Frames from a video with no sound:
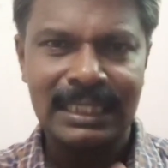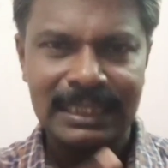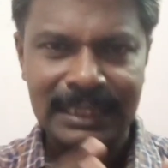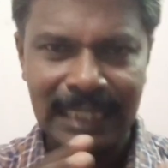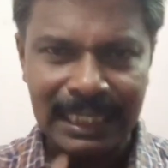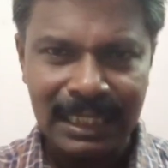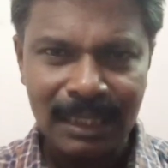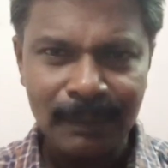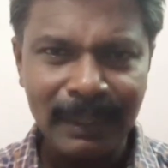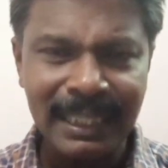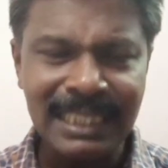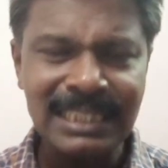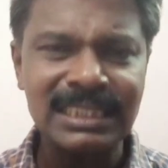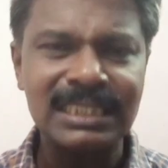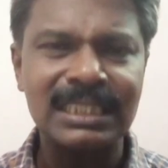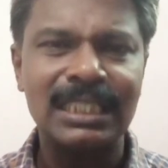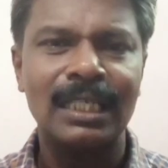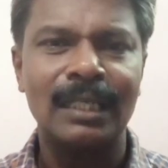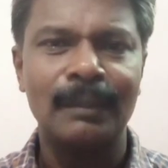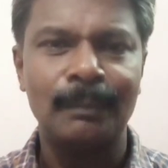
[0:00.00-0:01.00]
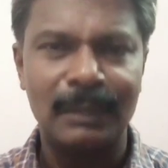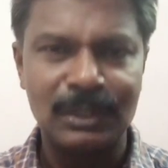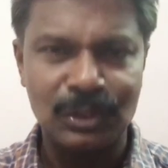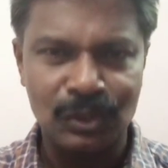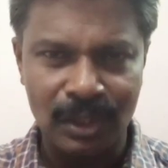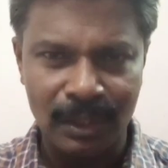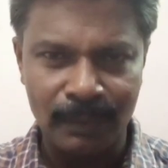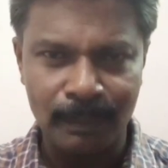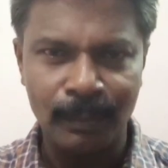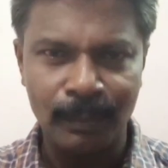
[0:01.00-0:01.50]
That means
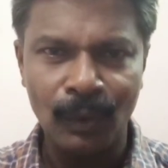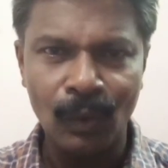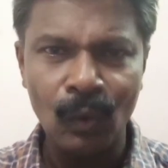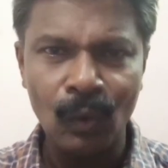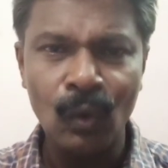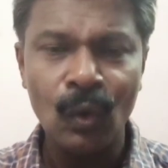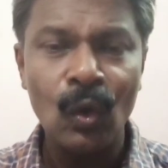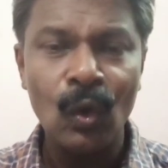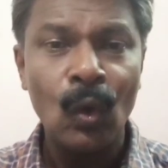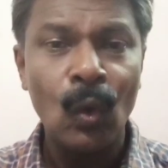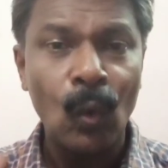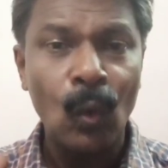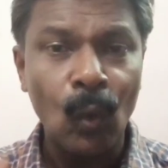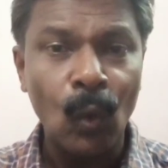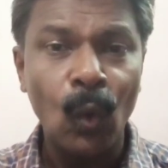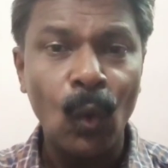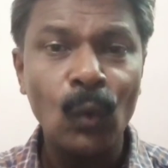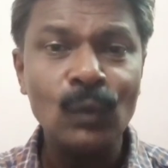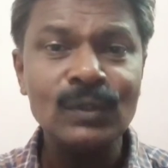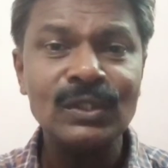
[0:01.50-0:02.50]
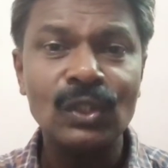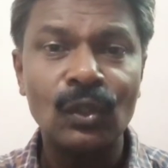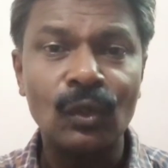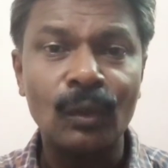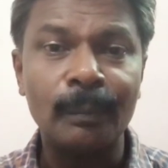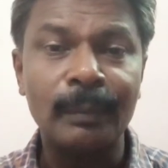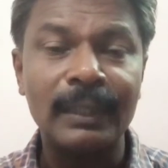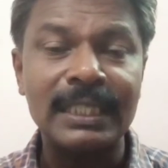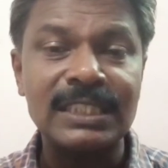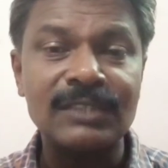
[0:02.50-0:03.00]
Mr. Bro owes
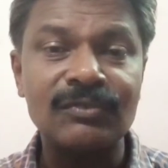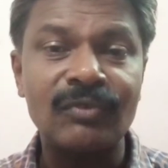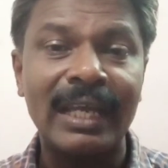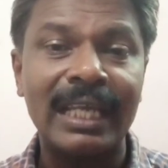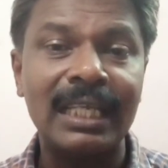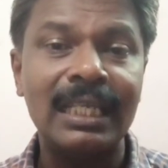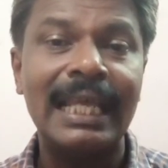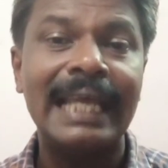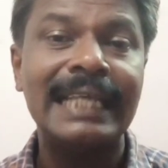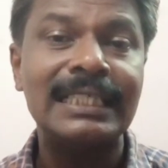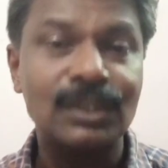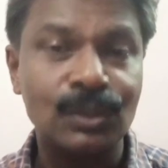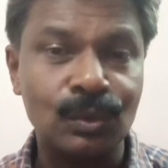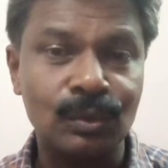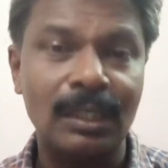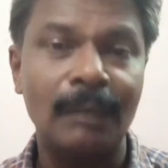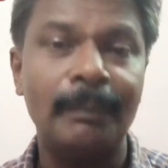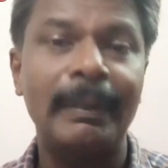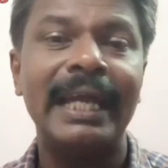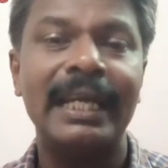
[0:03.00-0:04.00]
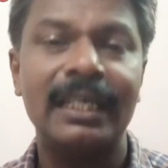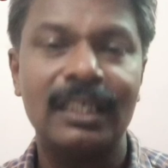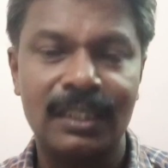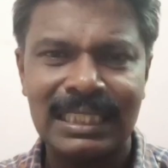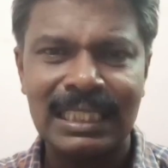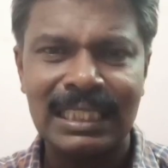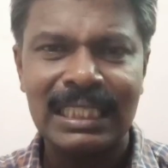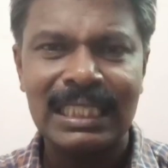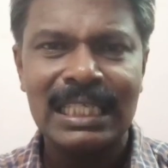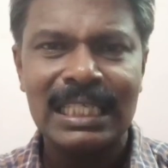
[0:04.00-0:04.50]
rupees 5 lakhs to the bank.
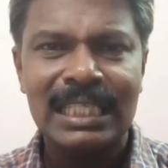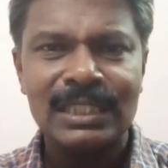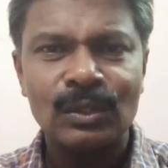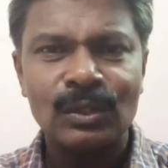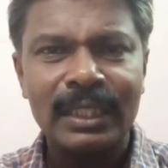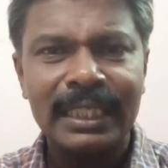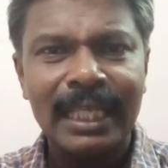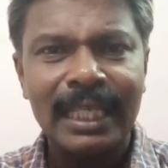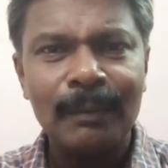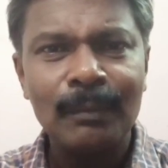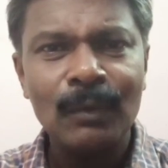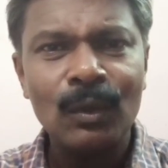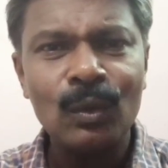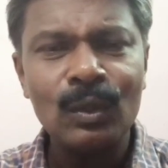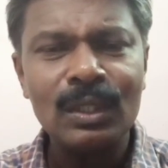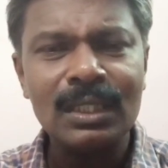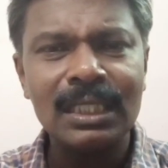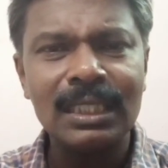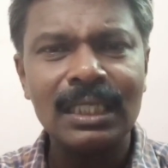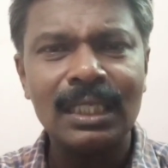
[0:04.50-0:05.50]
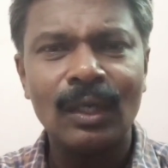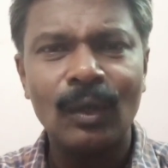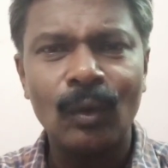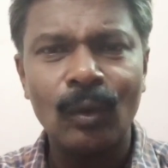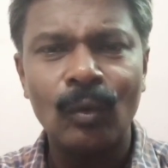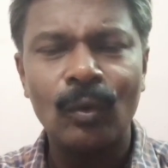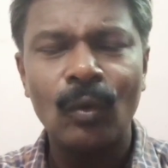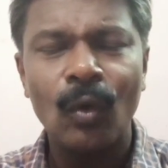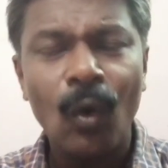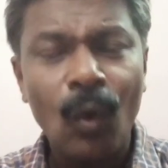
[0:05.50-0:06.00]
So the amount
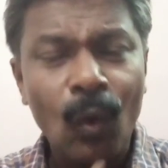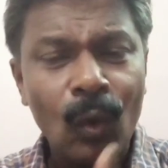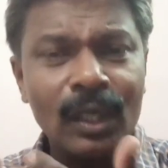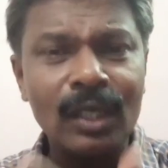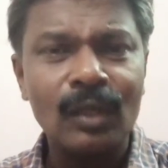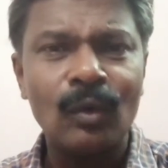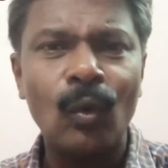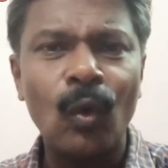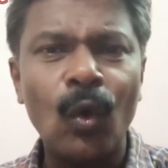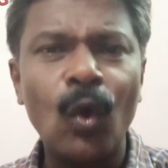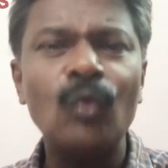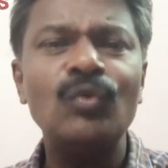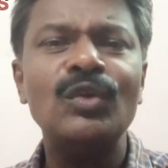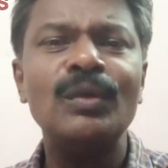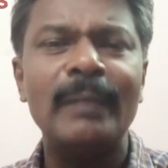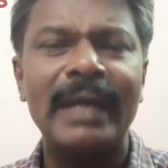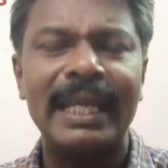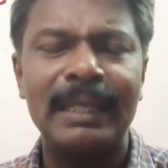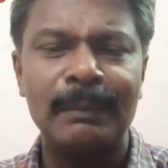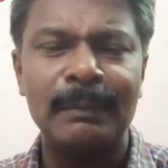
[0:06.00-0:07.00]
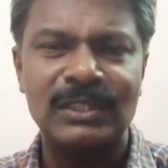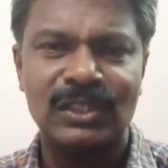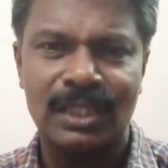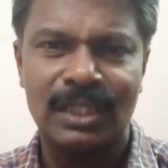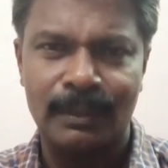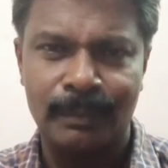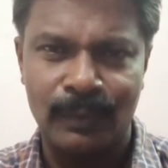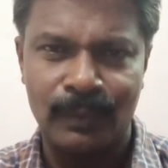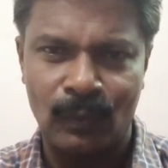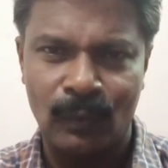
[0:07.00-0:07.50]
owed by
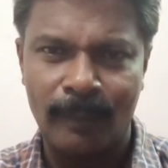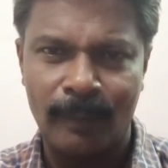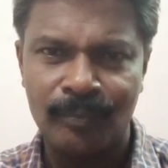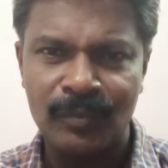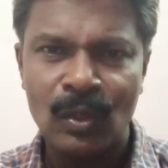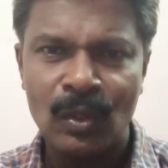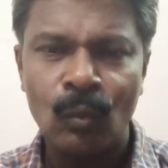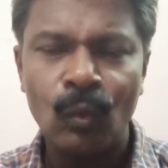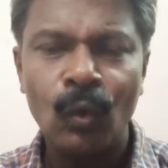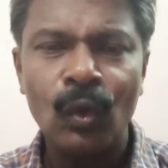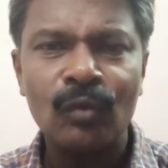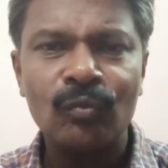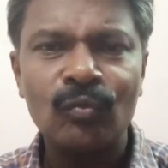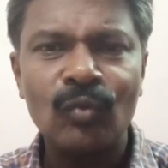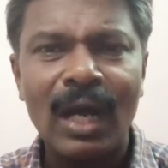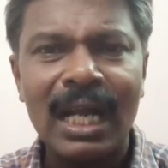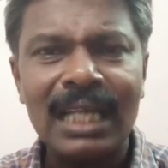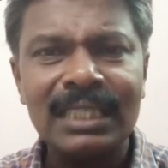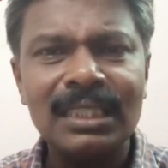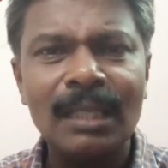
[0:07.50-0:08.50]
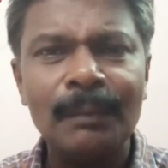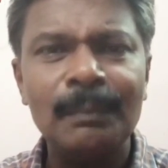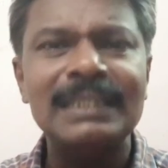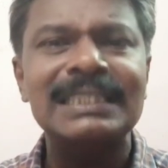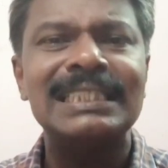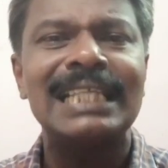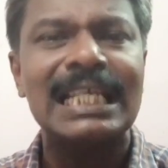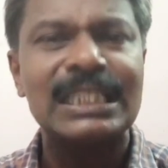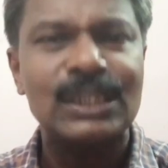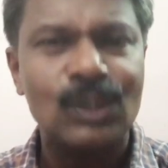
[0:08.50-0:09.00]
Mr. Bro, or what the
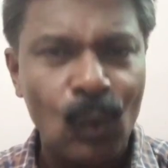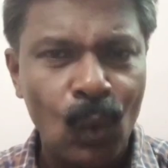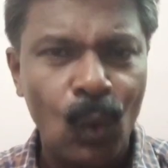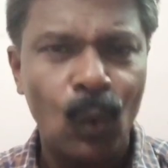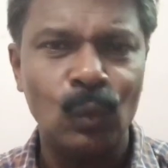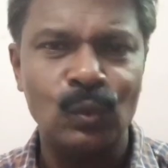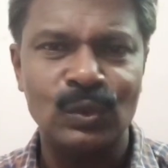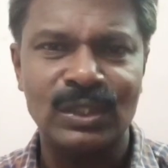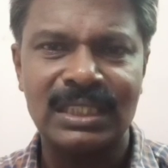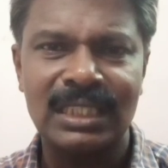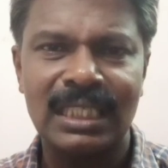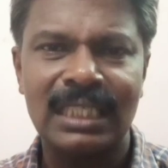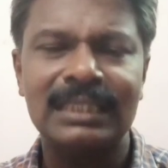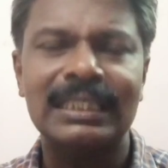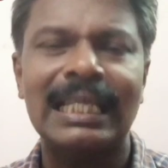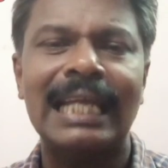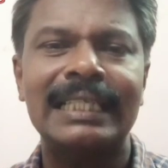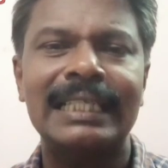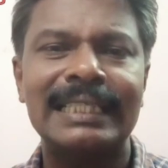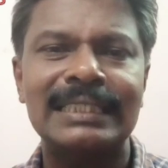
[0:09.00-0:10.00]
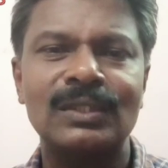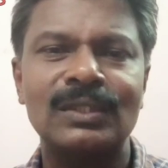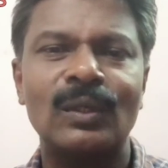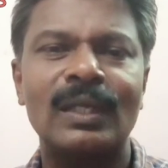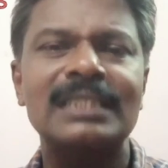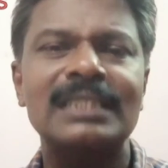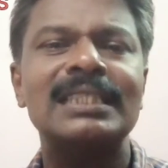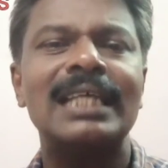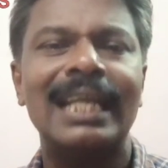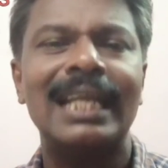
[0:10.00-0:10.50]
business owes, that is
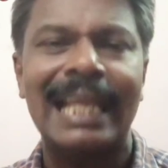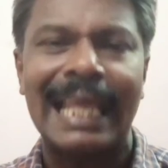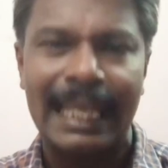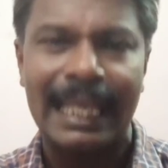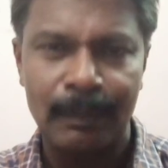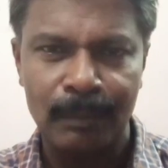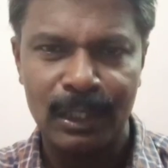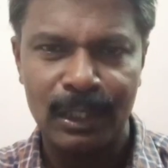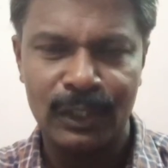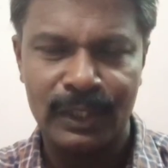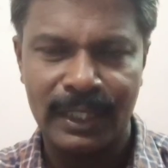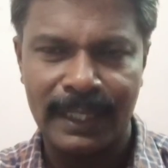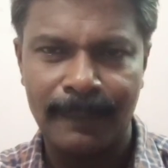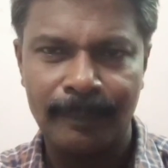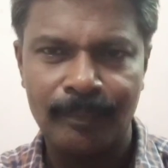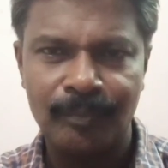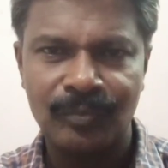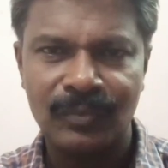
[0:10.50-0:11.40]
known as liability.